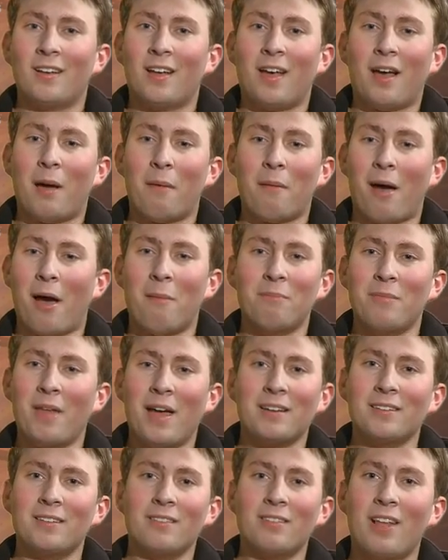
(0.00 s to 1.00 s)
I'm
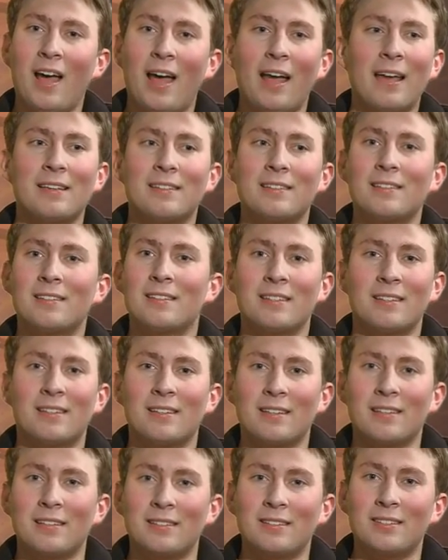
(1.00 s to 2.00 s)
not going to lie, it's
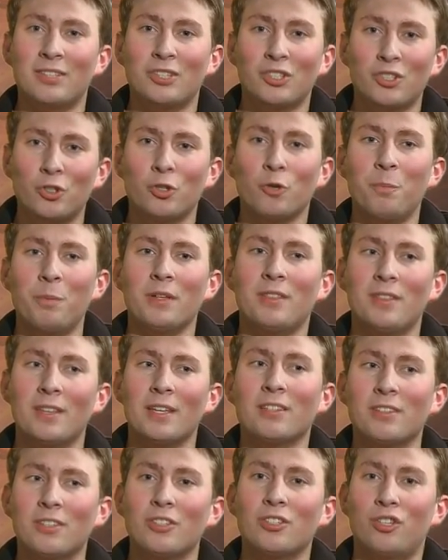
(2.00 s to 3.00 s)
a stupid
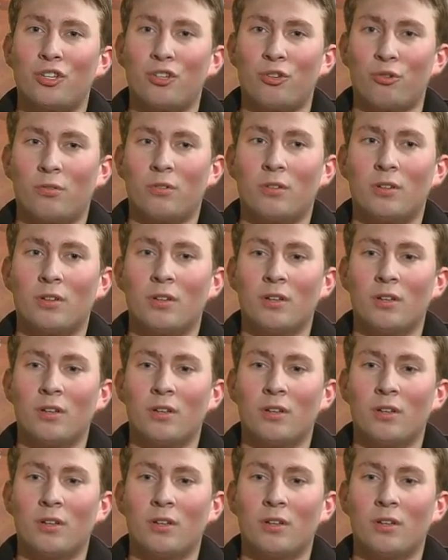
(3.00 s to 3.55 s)
thing to do.